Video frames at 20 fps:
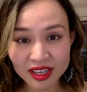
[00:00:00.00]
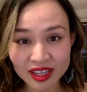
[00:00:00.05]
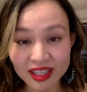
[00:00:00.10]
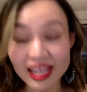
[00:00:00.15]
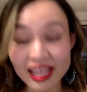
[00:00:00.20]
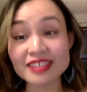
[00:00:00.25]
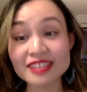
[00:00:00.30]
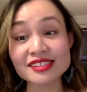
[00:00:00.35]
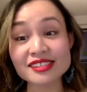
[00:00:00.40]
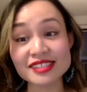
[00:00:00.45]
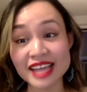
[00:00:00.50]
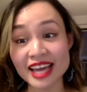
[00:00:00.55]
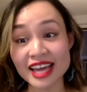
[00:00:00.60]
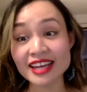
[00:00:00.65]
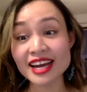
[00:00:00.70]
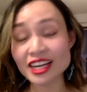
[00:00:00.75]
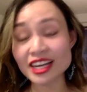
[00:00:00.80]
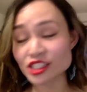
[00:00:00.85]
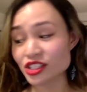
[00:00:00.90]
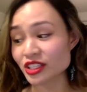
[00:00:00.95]
Like Zane
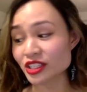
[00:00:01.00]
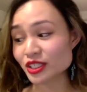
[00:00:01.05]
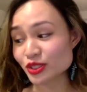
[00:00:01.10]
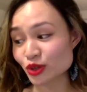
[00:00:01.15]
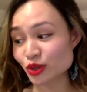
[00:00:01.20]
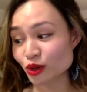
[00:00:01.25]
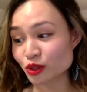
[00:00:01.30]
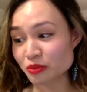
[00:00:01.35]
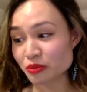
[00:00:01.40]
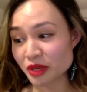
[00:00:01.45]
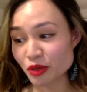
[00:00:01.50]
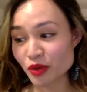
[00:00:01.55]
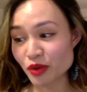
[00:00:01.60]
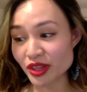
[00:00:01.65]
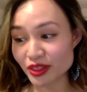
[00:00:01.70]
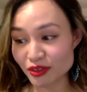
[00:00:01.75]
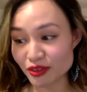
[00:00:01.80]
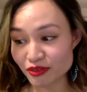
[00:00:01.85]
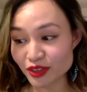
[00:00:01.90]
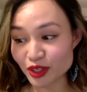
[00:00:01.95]
actually told me
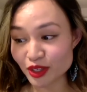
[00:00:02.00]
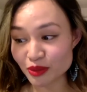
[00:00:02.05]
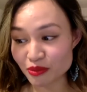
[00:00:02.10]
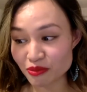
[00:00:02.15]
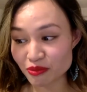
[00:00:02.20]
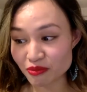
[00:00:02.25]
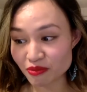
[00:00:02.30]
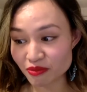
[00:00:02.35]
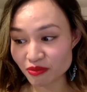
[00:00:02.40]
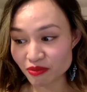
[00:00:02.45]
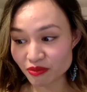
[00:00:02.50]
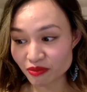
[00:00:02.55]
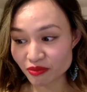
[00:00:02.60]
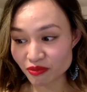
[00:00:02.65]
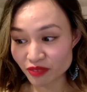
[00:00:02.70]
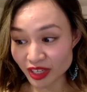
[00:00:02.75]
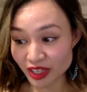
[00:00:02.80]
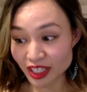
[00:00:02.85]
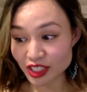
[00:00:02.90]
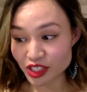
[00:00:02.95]
when the film
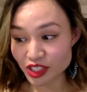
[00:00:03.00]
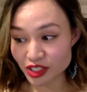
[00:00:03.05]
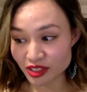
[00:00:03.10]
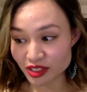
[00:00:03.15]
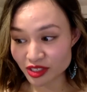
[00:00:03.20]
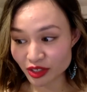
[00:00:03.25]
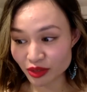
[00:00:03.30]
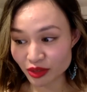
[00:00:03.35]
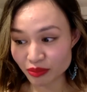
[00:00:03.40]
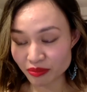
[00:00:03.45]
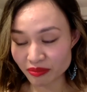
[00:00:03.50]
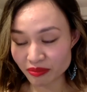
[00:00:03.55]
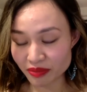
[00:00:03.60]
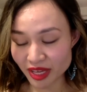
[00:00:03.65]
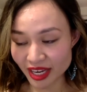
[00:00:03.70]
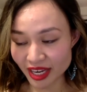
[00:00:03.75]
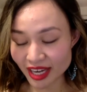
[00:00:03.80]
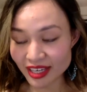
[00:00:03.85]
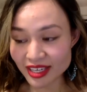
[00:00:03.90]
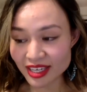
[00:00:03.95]
finished, you know,
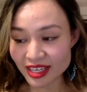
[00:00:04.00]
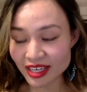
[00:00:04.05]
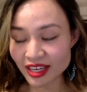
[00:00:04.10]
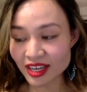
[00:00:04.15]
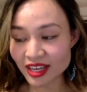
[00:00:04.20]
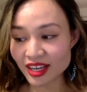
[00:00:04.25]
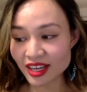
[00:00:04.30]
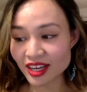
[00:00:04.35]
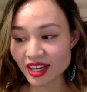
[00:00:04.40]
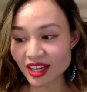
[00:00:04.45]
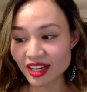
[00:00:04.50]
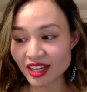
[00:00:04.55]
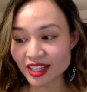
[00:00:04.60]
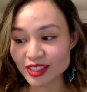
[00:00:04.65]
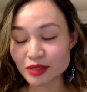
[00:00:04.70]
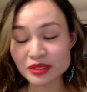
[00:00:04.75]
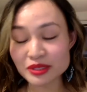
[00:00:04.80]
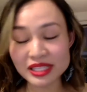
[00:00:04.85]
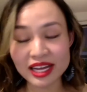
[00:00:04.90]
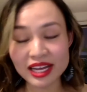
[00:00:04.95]
being edited,
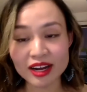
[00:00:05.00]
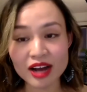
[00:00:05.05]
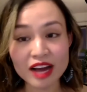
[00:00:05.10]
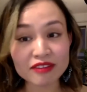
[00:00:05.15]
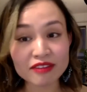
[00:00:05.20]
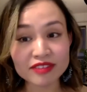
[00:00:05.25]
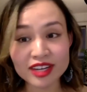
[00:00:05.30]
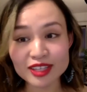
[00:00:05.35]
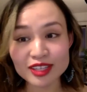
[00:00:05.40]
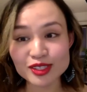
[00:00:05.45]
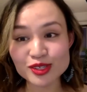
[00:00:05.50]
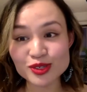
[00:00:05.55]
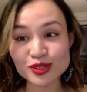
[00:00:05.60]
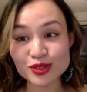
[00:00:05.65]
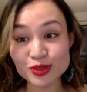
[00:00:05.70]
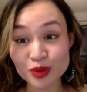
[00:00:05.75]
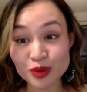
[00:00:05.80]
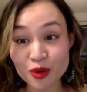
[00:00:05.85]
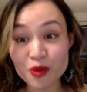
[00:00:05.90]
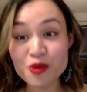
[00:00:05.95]
she was like, I've done
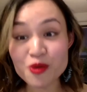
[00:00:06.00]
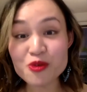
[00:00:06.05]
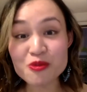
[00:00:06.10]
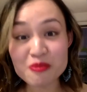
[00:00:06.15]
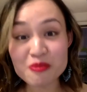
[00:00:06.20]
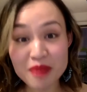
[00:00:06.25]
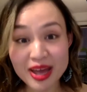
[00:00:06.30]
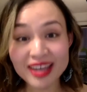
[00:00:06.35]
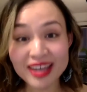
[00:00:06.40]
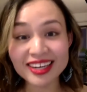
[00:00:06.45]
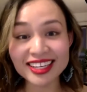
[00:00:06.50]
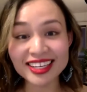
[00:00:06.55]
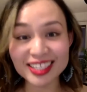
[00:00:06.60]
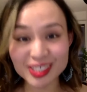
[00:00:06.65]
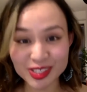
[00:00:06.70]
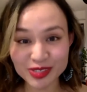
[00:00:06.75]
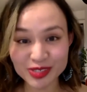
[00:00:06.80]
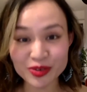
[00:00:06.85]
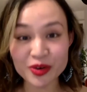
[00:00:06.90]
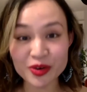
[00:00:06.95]
so many
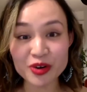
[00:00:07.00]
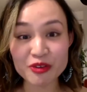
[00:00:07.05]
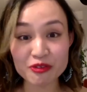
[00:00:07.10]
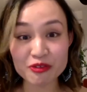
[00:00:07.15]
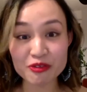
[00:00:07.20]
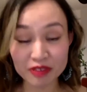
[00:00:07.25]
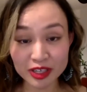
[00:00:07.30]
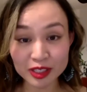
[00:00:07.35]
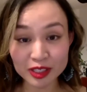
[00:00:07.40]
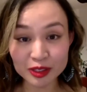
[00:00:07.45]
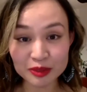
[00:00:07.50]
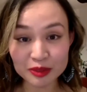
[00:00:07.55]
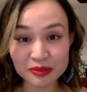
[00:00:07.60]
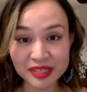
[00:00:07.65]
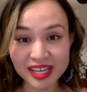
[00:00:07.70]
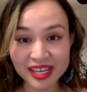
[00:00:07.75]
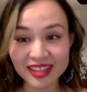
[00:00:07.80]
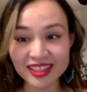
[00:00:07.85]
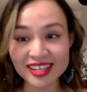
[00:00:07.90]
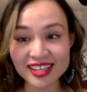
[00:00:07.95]
short films
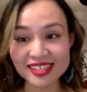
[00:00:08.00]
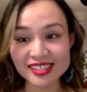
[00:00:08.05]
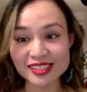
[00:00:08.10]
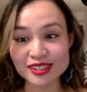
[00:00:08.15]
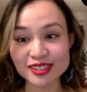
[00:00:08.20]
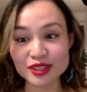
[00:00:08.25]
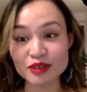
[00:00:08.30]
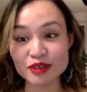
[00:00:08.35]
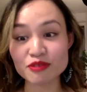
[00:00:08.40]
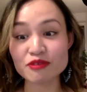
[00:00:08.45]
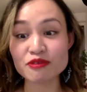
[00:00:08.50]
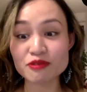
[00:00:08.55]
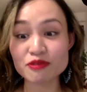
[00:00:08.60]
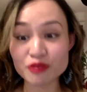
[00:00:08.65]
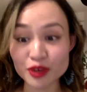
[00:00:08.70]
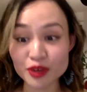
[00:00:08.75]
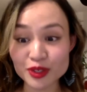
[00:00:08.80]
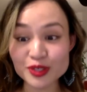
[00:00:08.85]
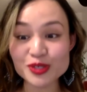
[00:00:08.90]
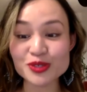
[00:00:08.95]
and this is the
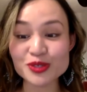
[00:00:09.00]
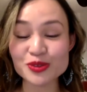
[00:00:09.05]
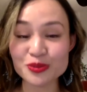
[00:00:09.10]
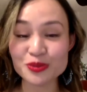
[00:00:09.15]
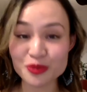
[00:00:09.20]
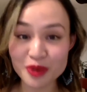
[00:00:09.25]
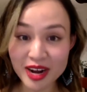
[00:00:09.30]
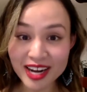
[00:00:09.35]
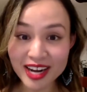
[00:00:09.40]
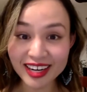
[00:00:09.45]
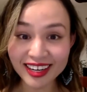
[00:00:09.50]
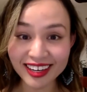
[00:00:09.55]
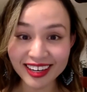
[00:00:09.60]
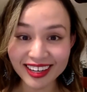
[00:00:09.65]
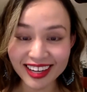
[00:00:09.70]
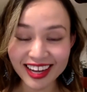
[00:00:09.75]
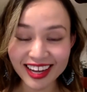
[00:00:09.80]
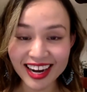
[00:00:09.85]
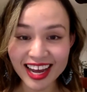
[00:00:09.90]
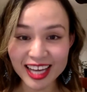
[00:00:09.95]
first one
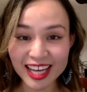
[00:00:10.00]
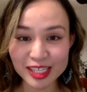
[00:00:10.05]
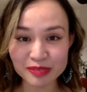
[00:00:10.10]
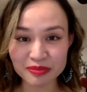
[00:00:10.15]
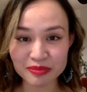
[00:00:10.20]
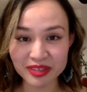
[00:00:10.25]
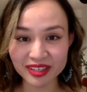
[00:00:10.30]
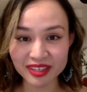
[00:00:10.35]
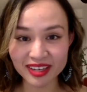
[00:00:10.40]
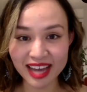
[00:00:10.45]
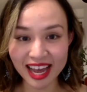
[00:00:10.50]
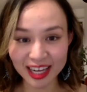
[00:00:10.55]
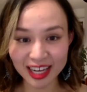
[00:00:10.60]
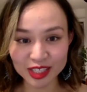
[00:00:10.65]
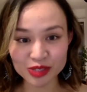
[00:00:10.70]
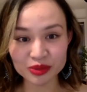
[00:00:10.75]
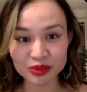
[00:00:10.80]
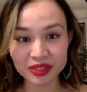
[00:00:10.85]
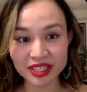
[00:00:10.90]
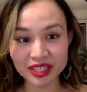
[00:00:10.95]
that has been
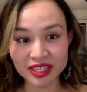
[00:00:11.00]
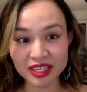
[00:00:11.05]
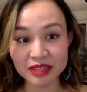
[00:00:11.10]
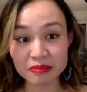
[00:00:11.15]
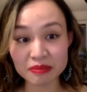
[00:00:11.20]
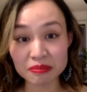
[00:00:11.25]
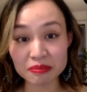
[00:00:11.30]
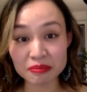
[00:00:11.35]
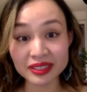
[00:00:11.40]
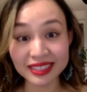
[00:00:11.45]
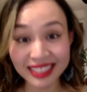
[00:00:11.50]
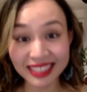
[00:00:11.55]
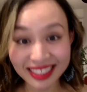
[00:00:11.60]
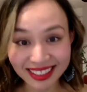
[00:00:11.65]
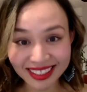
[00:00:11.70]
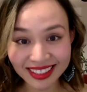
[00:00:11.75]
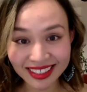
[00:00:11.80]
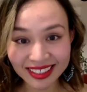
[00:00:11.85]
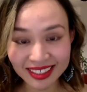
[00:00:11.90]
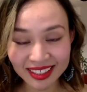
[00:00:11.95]
actually
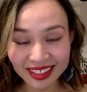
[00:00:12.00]
completed,